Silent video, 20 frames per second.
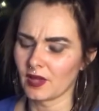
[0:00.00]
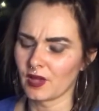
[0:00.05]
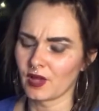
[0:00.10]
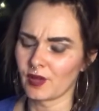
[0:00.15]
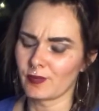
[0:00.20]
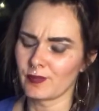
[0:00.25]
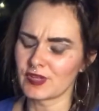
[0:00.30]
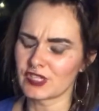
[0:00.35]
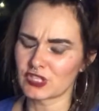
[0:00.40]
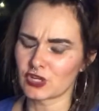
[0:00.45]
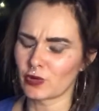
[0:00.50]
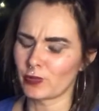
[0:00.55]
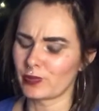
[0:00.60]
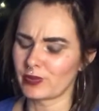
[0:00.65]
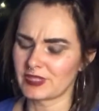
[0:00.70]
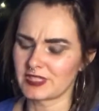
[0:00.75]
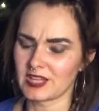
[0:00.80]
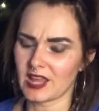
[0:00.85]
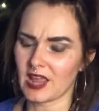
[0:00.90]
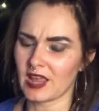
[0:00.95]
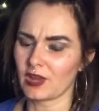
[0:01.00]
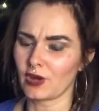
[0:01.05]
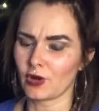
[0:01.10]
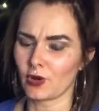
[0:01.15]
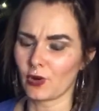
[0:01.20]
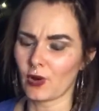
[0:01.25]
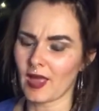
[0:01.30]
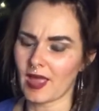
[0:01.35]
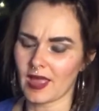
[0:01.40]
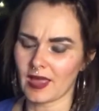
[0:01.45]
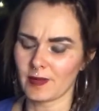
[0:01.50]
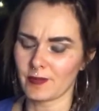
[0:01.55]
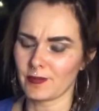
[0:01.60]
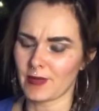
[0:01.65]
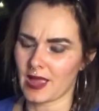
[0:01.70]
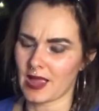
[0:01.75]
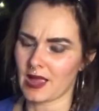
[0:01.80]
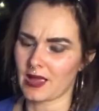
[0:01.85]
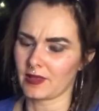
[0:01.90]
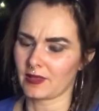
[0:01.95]
Mr. Potato Head
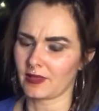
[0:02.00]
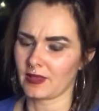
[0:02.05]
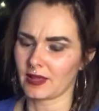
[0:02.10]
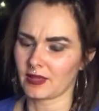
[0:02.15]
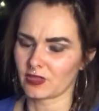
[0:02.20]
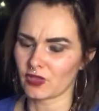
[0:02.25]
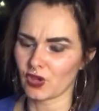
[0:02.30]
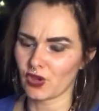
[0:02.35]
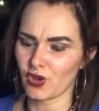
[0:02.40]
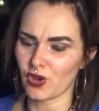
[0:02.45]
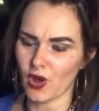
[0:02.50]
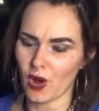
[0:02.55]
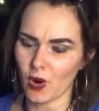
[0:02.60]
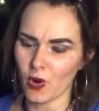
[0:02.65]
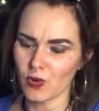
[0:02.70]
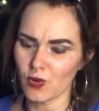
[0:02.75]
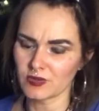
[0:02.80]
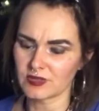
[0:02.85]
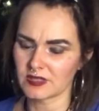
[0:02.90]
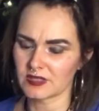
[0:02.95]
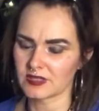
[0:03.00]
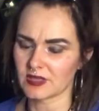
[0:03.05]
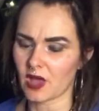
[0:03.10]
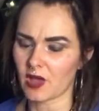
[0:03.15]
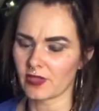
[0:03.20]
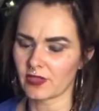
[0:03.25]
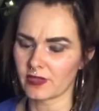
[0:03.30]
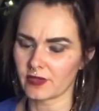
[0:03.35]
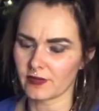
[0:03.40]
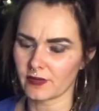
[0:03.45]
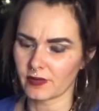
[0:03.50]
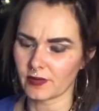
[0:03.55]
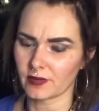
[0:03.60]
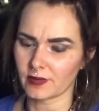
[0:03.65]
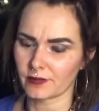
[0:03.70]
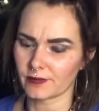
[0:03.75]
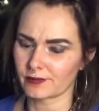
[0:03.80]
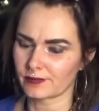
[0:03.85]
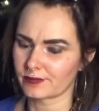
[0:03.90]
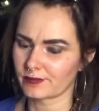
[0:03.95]
Man. Like, the nose is on the
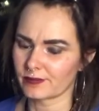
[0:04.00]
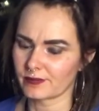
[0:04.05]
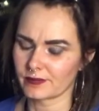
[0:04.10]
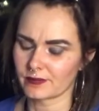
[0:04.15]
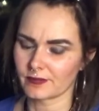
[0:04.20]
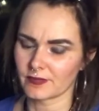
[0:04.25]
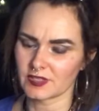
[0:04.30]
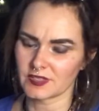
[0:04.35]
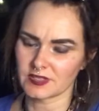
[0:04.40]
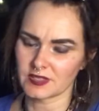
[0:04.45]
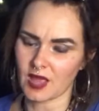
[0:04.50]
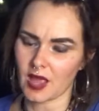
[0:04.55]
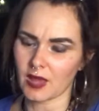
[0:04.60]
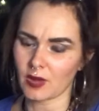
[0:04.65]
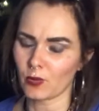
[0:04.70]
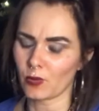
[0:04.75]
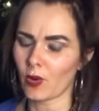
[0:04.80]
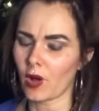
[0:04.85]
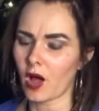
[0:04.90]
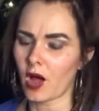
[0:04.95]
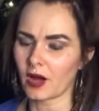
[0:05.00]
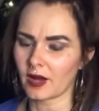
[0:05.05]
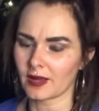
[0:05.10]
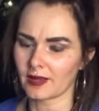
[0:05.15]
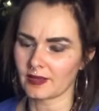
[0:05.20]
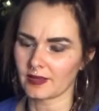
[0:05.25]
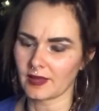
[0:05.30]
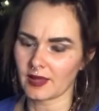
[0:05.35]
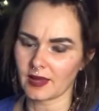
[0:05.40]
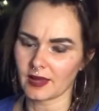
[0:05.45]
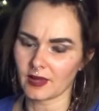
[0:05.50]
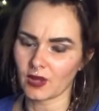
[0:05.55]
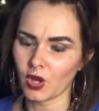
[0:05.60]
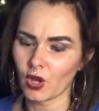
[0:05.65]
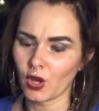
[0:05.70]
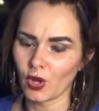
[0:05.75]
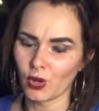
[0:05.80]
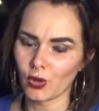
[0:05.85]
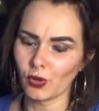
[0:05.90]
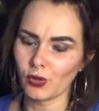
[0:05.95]
sidewalk, and like,
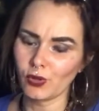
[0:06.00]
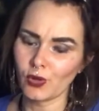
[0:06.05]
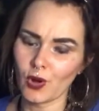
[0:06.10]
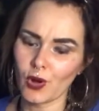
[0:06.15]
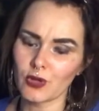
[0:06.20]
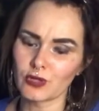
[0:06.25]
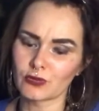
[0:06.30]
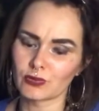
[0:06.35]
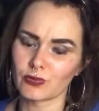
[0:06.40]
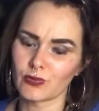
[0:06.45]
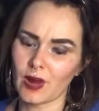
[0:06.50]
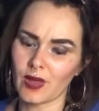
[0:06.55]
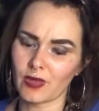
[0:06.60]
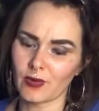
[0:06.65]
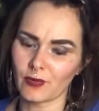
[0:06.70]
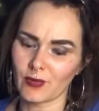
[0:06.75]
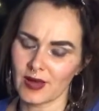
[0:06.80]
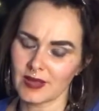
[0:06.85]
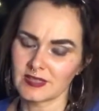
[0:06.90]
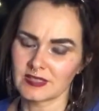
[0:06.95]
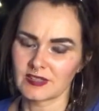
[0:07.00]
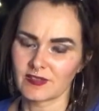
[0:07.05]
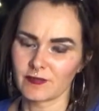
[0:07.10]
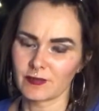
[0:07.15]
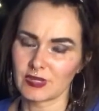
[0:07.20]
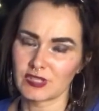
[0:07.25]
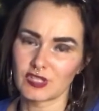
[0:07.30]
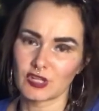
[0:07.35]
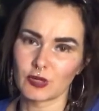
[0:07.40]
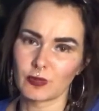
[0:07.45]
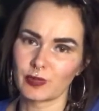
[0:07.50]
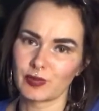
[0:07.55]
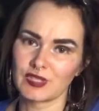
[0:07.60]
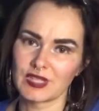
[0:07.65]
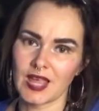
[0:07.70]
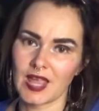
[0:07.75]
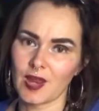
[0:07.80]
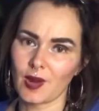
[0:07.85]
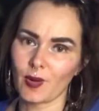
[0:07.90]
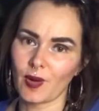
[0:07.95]
who knows where the rest of Mr.
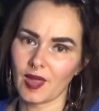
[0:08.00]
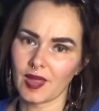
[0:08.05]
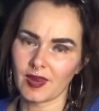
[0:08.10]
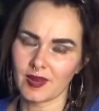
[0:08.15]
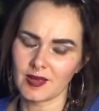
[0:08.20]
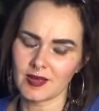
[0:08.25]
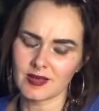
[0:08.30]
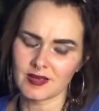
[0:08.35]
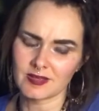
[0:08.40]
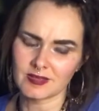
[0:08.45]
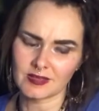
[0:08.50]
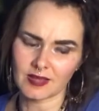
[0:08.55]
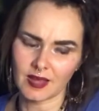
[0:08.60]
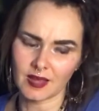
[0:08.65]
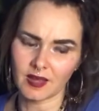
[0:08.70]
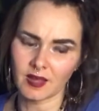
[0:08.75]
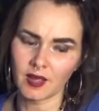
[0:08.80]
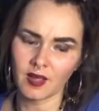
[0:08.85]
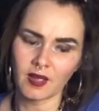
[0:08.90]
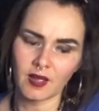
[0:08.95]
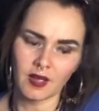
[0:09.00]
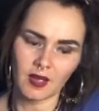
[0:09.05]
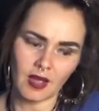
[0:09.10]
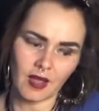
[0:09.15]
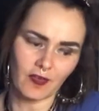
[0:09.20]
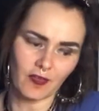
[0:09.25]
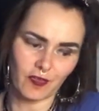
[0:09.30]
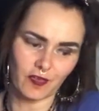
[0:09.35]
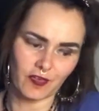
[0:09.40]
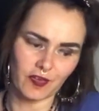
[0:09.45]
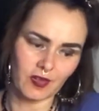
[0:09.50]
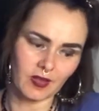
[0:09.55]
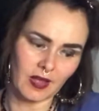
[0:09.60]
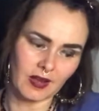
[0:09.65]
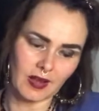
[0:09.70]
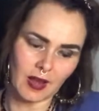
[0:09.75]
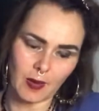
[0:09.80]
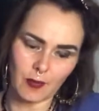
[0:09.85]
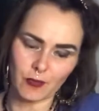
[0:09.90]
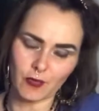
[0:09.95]
Potato Head is. Like, I feel like
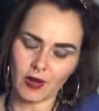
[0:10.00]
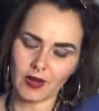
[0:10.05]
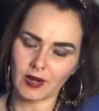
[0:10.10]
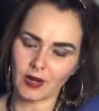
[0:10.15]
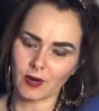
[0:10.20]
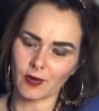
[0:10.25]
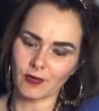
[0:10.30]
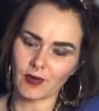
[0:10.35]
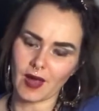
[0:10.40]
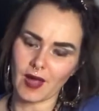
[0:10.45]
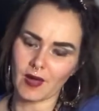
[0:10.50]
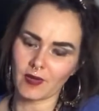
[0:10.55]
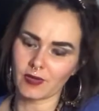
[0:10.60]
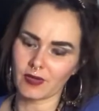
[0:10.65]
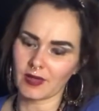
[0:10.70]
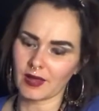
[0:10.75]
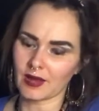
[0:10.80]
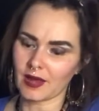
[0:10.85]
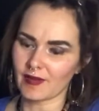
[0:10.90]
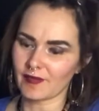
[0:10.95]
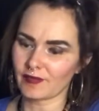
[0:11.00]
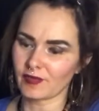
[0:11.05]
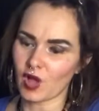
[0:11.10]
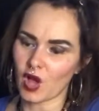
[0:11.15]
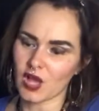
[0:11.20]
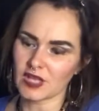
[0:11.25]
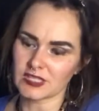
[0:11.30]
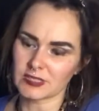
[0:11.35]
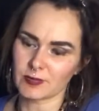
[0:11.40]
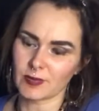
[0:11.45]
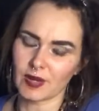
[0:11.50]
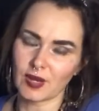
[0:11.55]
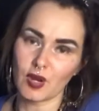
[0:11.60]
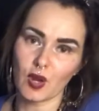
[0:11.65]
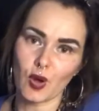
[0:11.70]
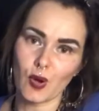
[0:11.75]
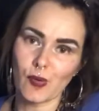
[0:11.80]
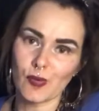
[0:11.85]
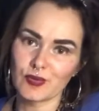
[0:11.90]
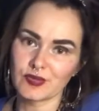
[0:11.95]
I'm running around like I've lost my
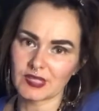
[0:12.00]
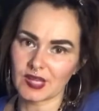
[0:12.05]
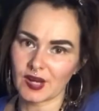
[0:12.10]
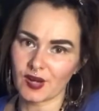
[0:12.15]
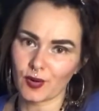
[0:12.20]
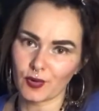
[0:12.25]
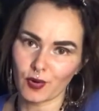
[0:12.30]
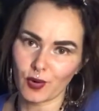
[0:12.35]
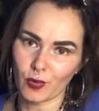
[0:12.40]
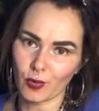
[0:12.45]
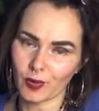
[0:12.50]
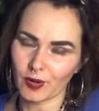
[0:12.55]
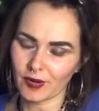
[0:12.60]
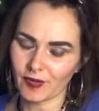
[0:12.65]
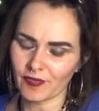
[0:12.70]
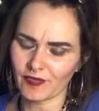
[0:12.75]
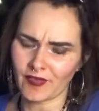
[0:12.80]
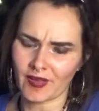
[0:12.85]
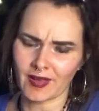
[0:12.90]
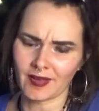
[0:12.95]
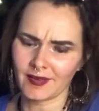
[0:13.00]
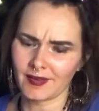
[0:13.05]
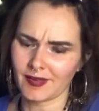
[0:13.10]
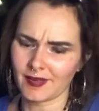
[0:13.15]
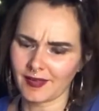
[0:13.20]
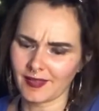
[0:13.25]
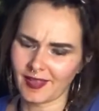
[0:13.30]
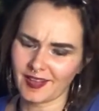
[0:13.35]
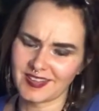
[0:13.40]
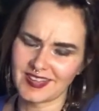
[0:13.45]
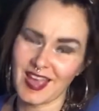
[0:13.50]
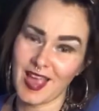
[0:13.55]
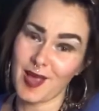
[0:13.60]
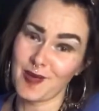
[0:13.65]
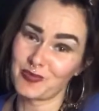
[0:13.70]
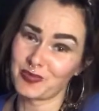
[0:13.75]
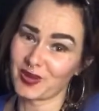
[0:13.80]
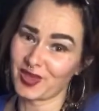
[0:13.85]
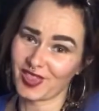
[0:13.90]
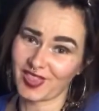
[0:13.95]
nose and I don't know where to find it, like,
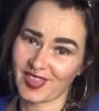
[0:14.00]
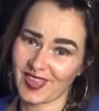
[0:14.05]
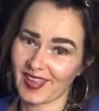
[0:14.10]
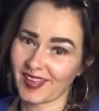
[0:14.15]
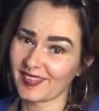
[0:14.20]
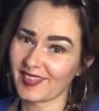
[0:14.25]
type of thing.